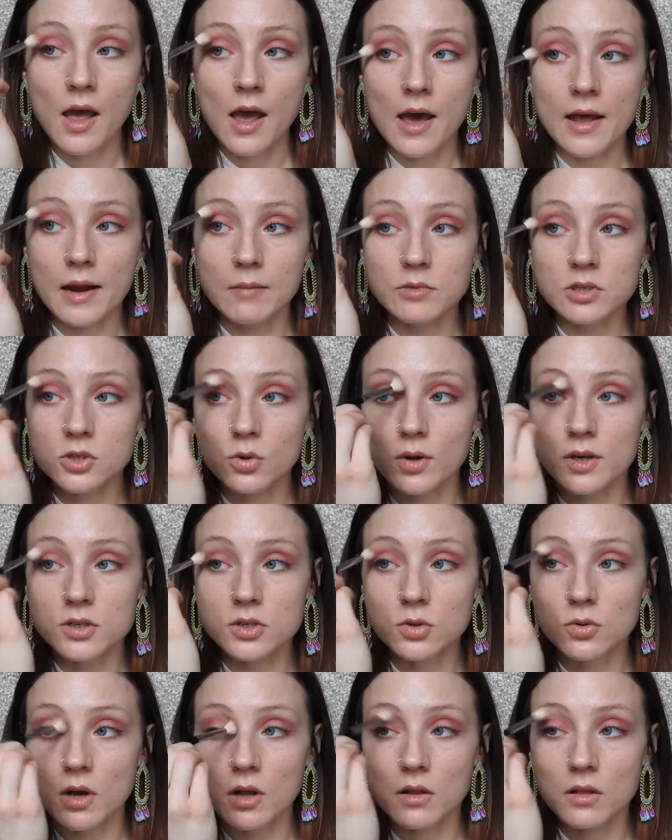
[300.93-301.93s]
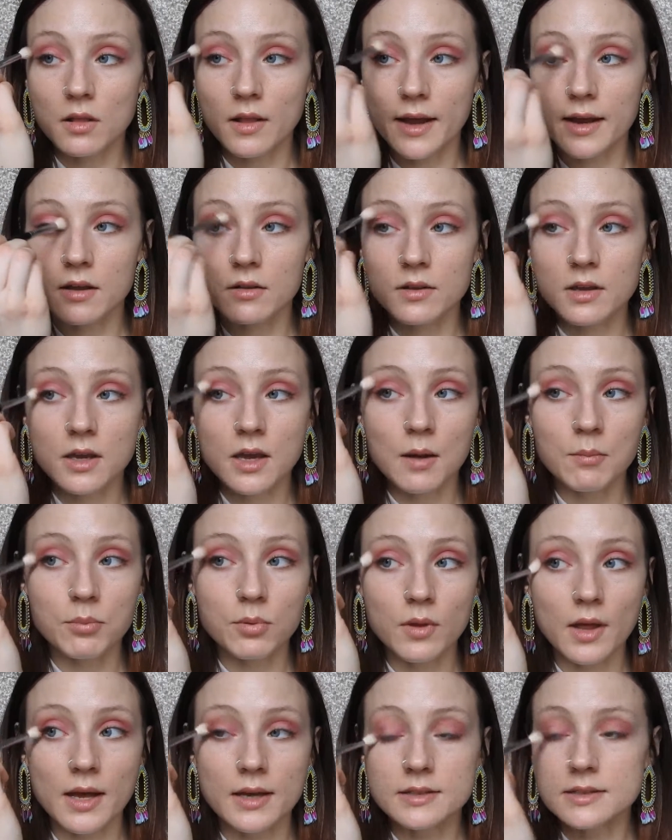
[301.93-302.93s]
and I'm just going to lightly
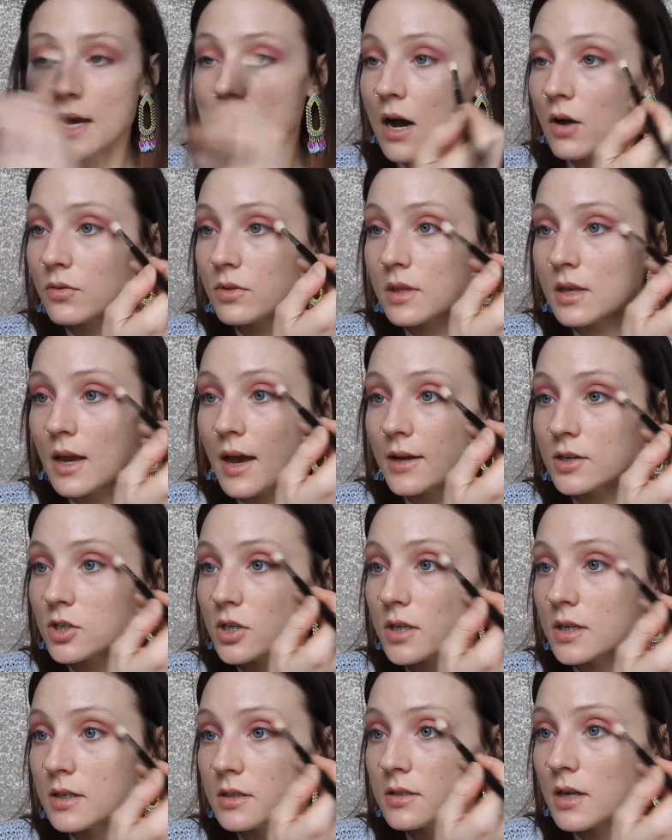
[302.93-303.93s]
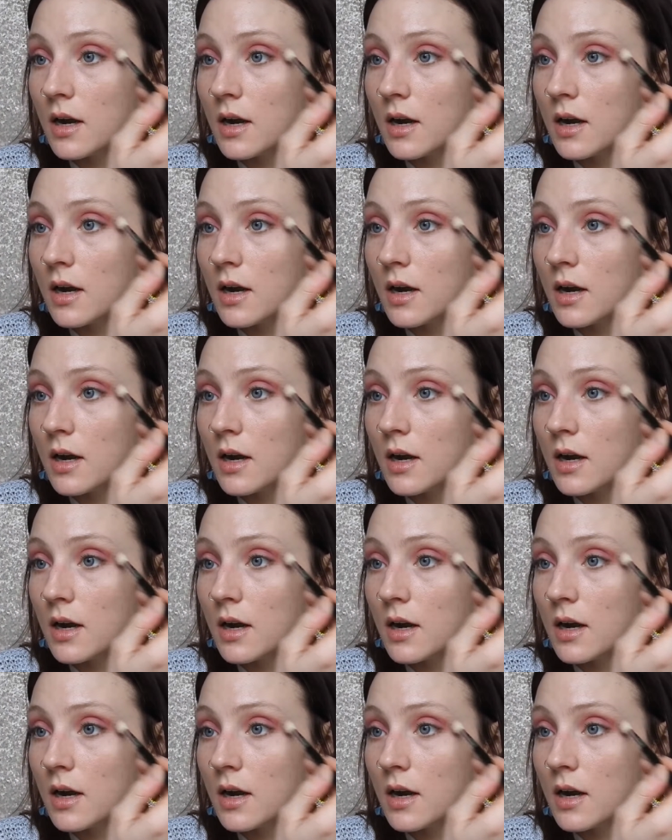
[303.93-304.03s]
blend out the edges